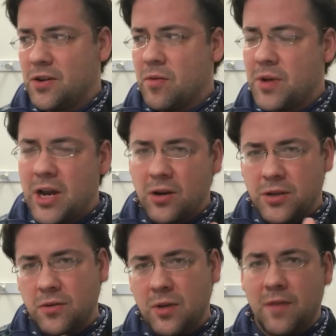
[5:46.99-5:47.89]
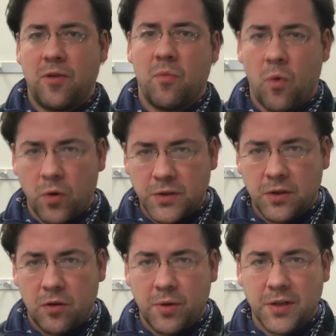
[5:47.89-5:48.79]
Terminator 2 even more
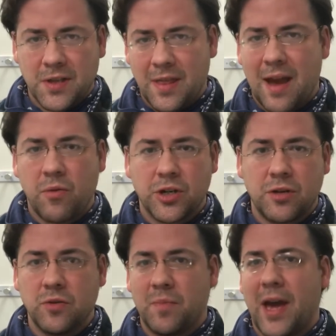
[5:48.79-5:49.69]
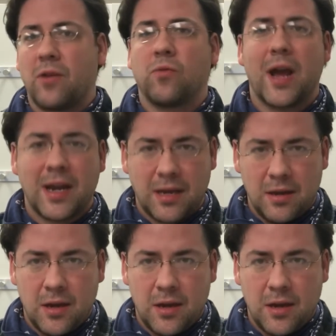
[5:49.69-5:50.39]
so, because in that one she was battle ready.